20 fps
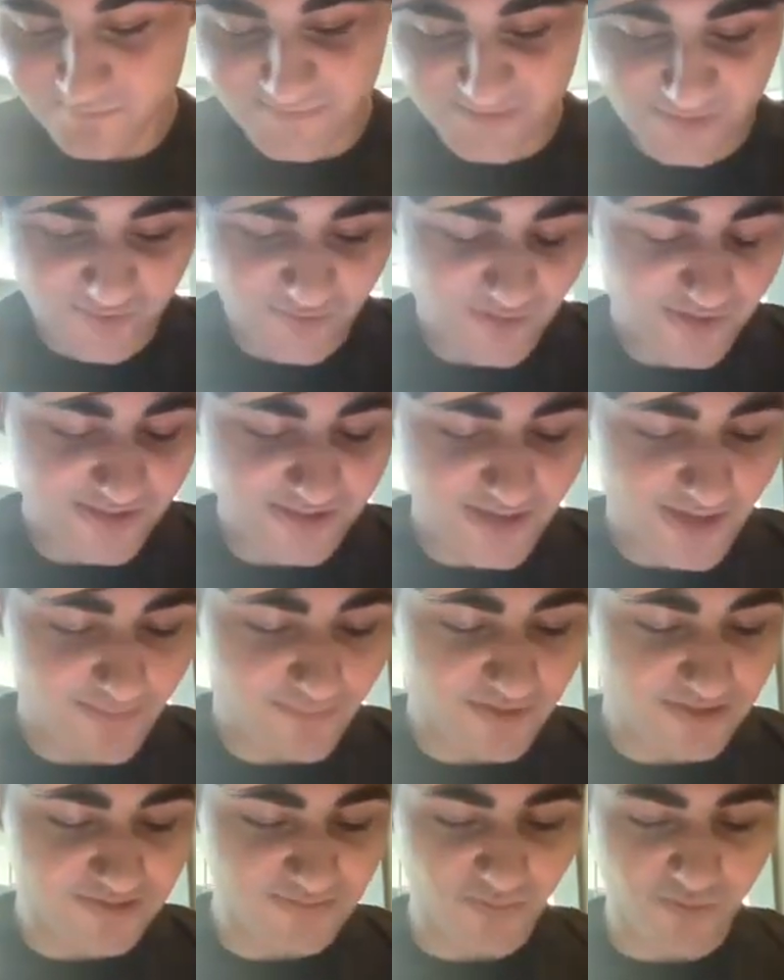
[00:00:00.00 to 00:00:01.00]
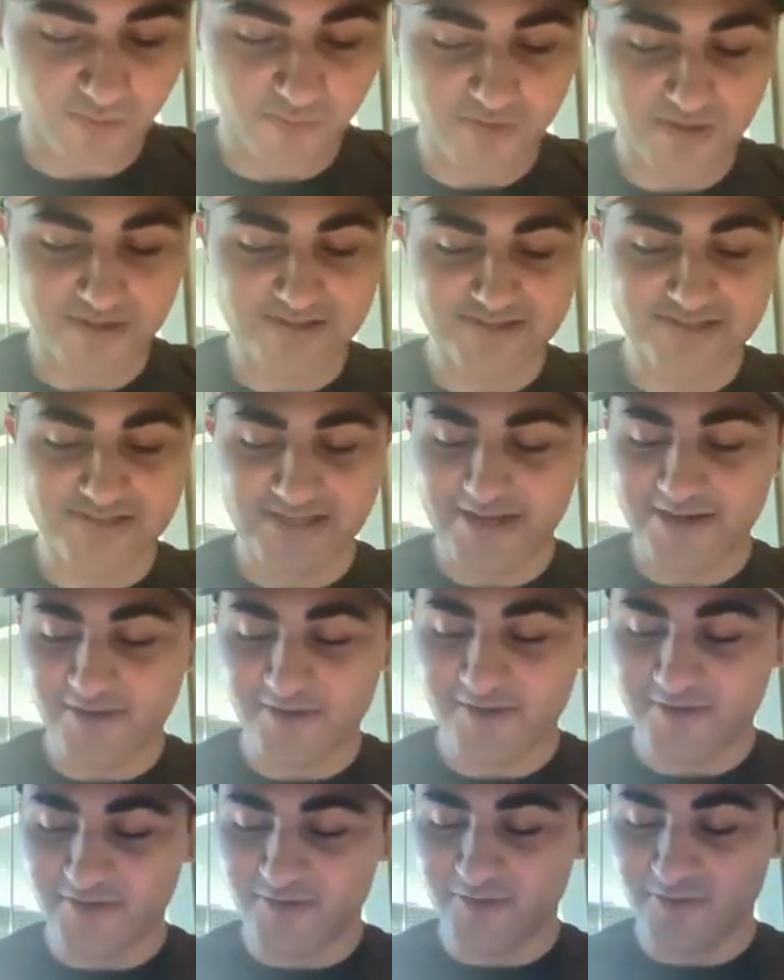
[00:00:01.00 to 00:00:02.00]
there's really not much more we can say
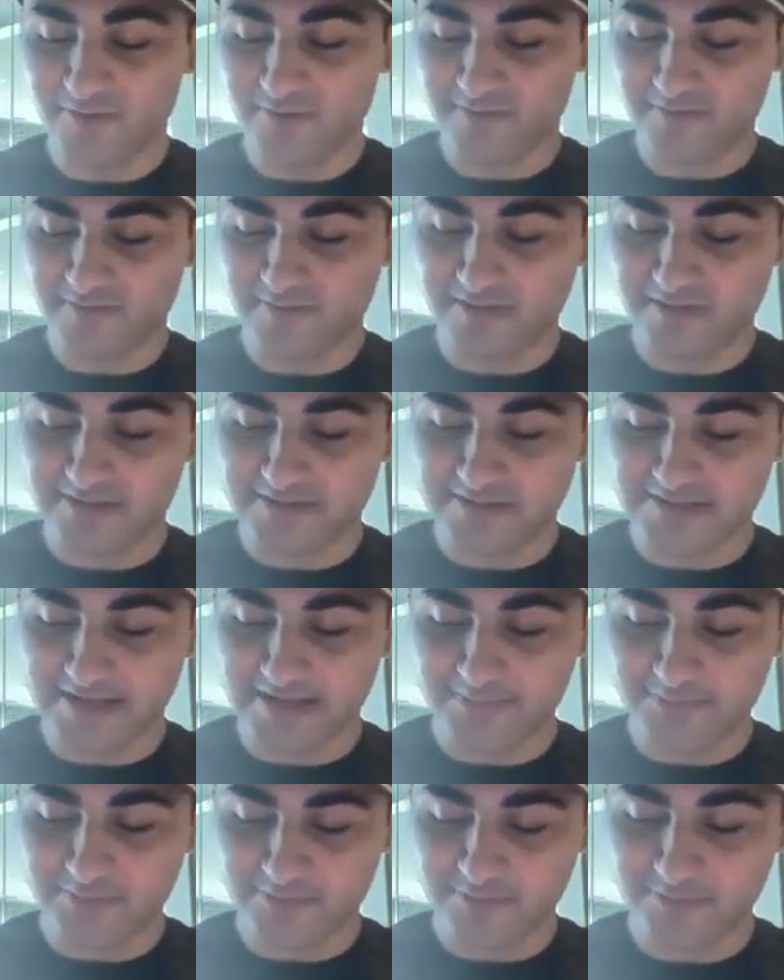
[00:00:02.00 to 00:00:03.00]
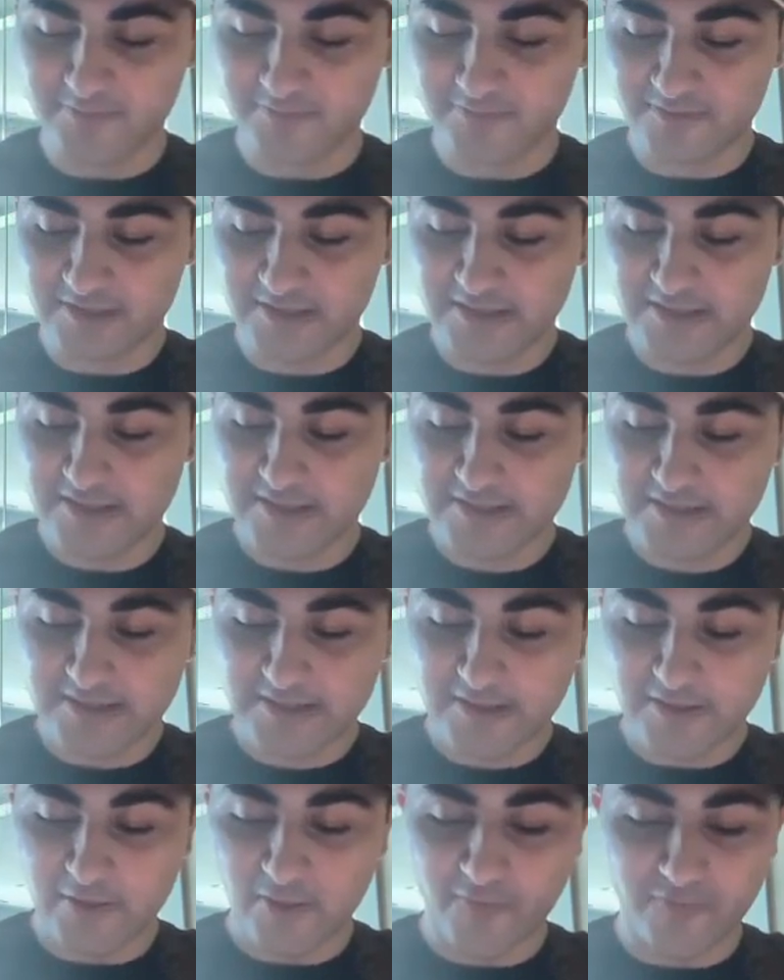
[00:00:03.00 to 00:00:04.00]
or do, except
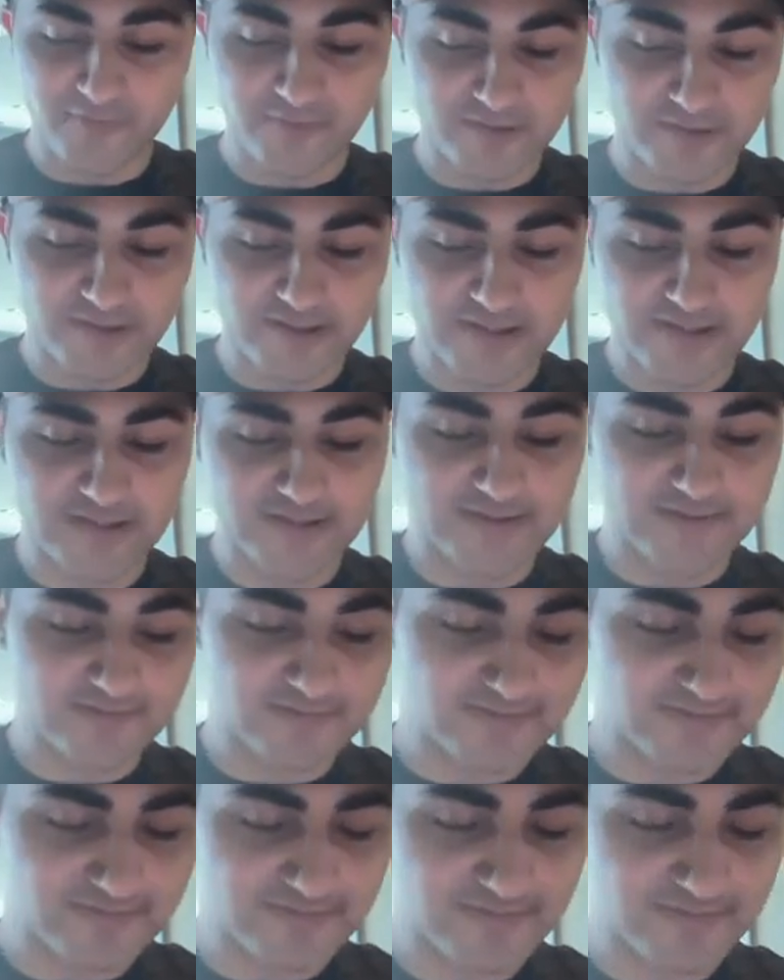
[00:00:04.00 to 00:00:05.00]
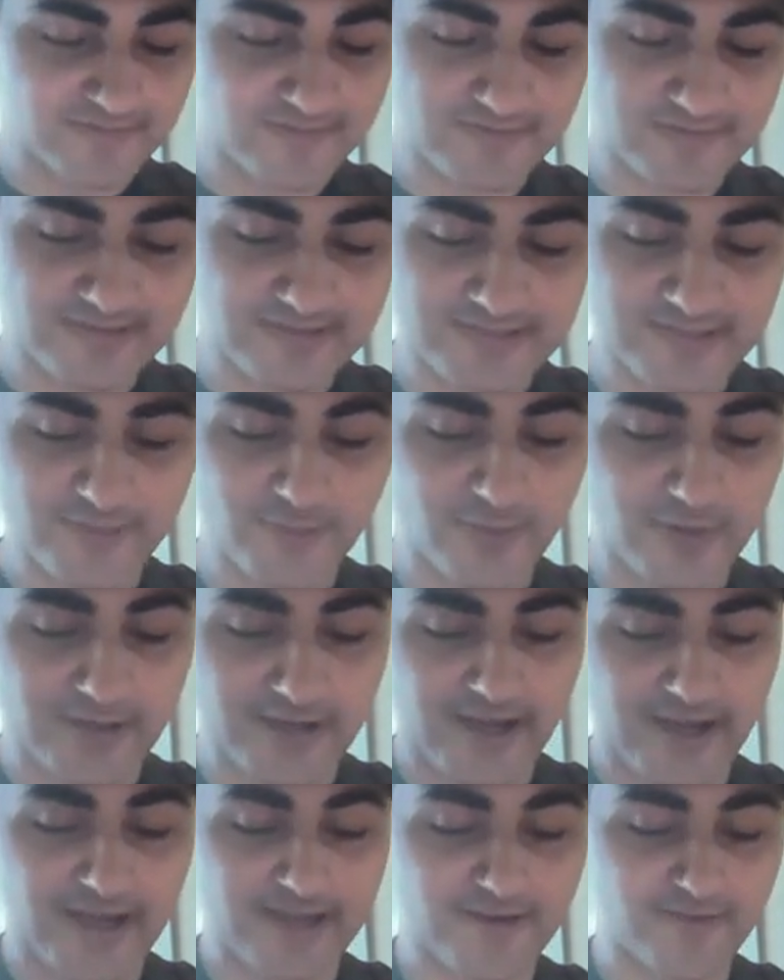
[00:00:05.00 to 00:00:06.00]
hopefully see
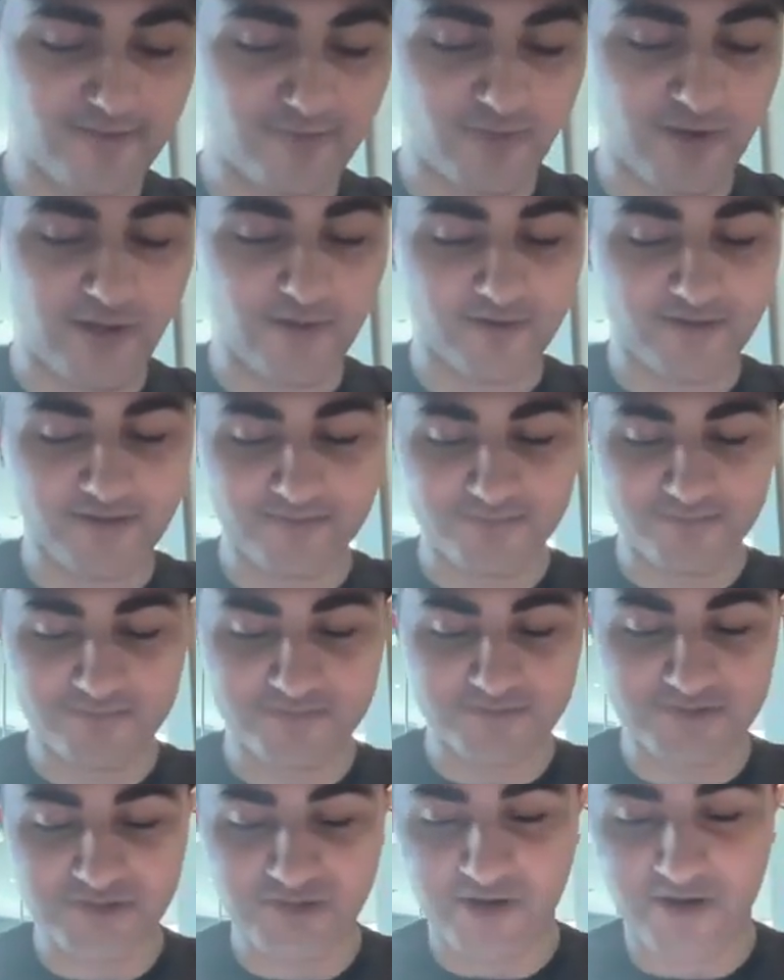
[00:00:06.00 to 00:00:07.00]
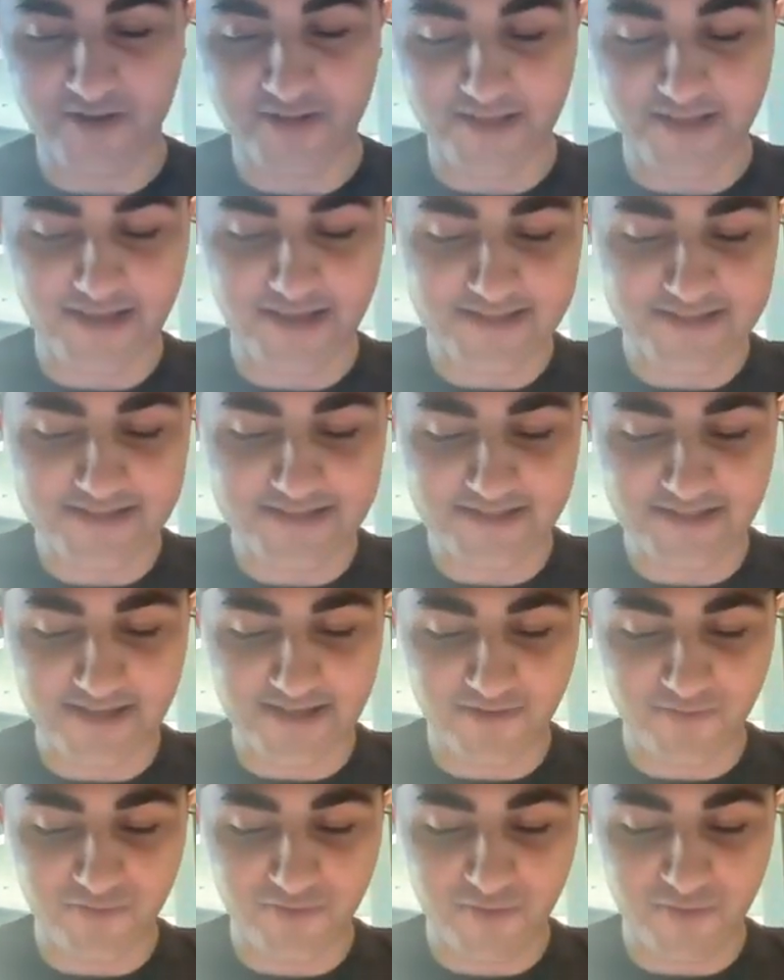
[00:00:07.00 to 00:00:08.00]
what kind of welcome Johnny gets.
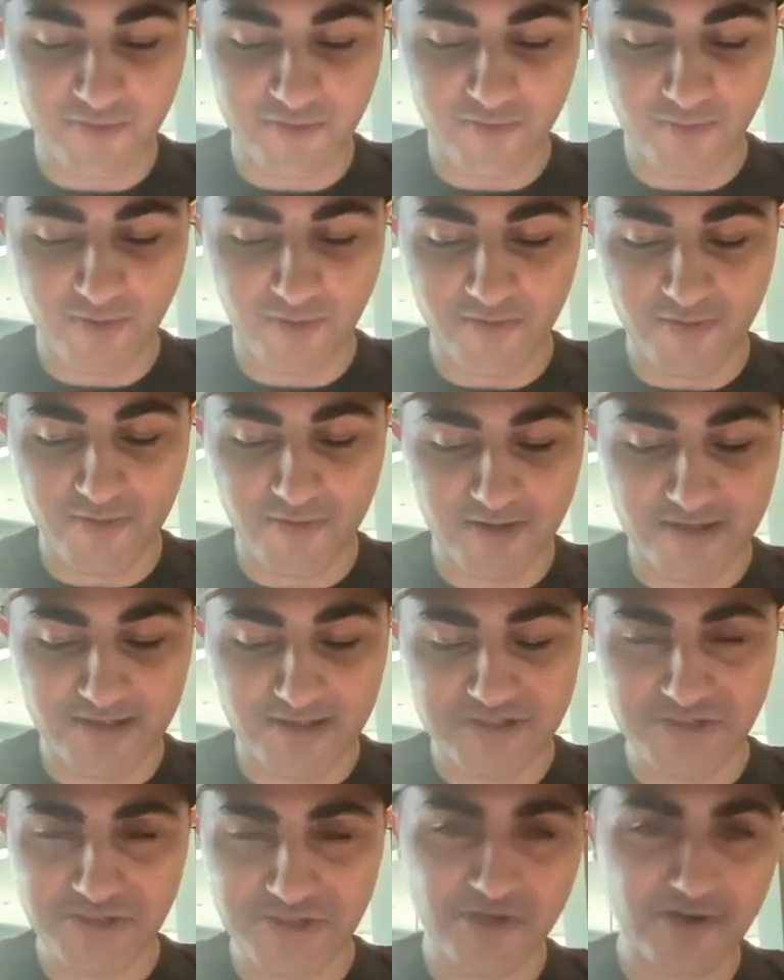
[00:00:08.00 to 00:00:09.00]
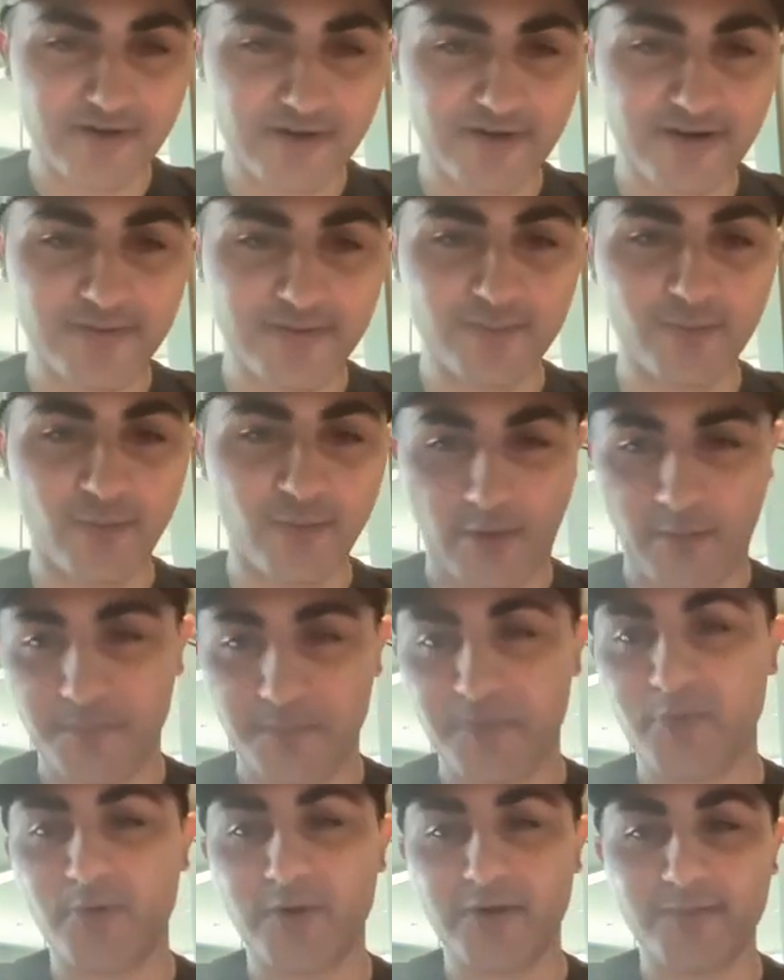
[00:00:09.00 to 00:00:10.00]
And if you, whether you're going to cheer him or
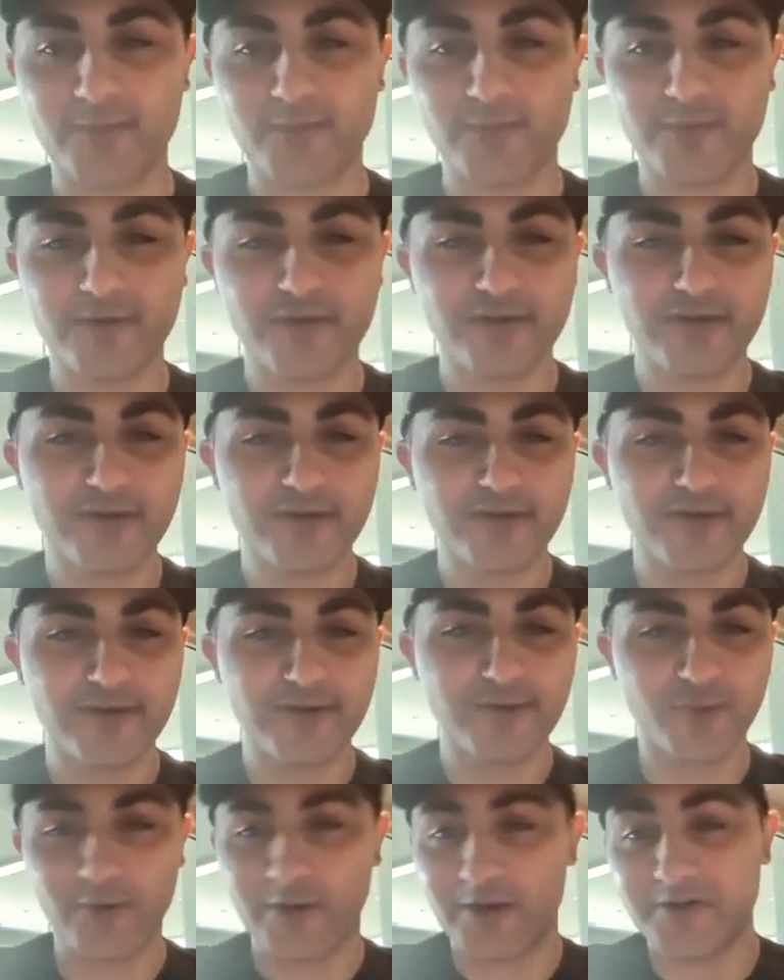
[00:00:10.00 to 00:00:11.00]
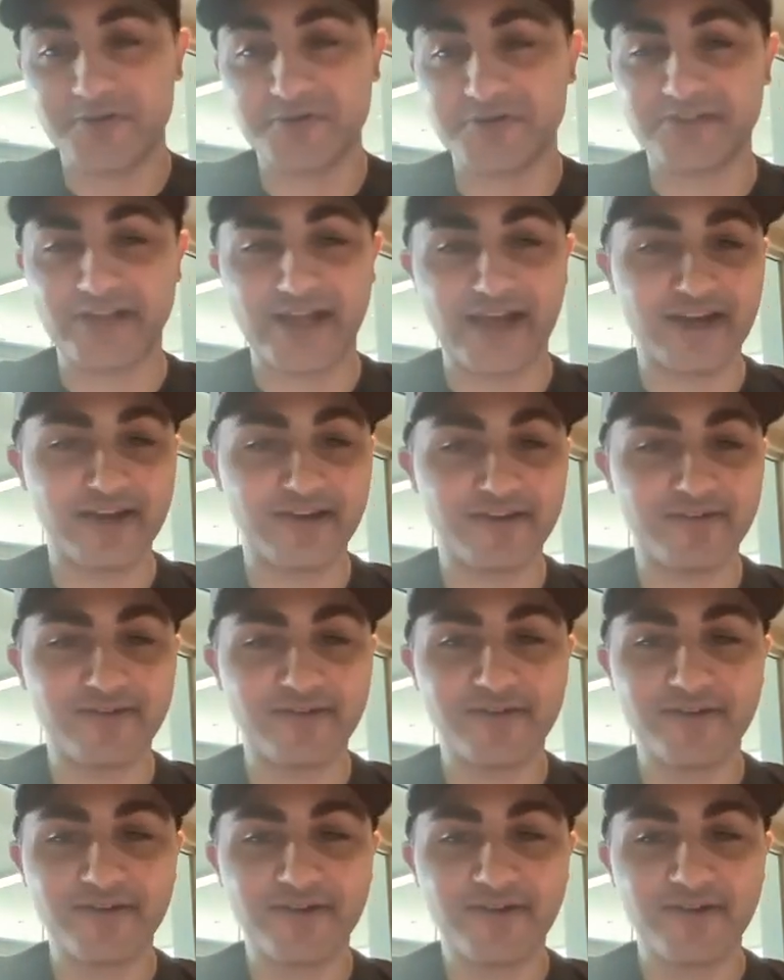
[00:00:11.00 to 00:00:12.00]
boo him, we understand.
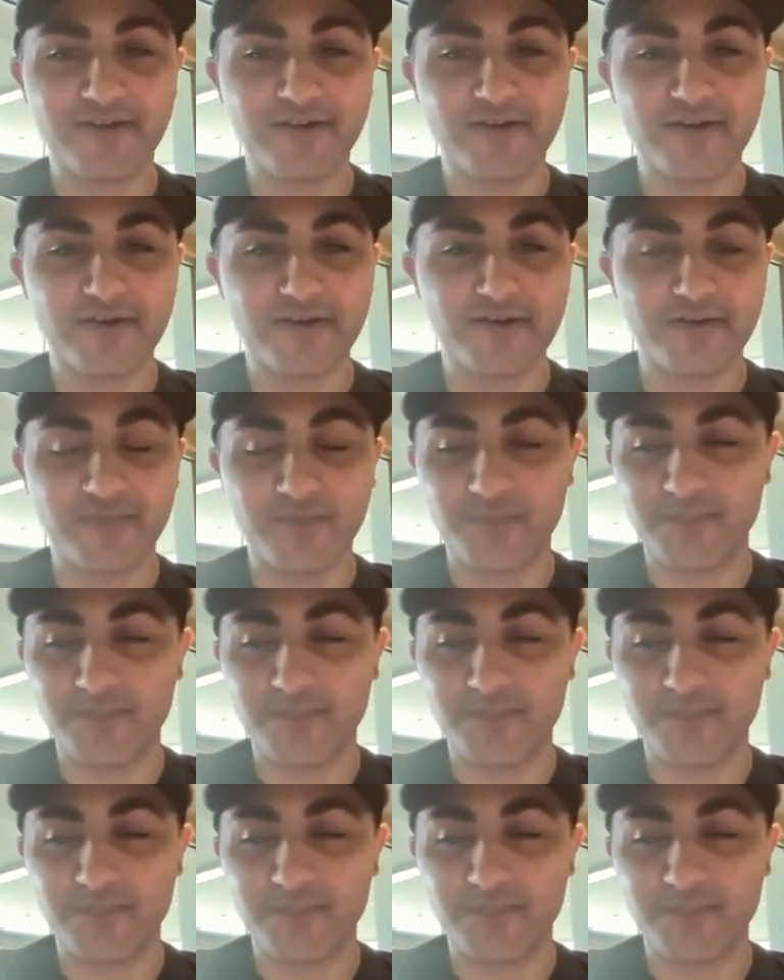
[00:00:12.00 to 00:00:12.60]
Yeah,